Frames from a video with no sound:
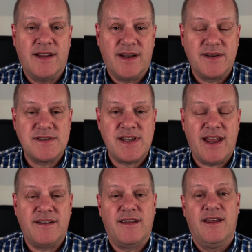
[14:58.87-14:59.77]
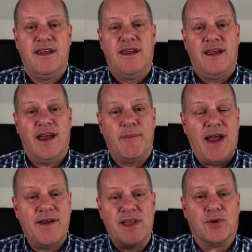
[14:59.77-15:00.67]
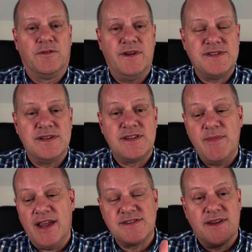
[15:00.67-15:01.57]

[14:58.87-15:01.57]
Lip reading: and understand how that all fits into the mix.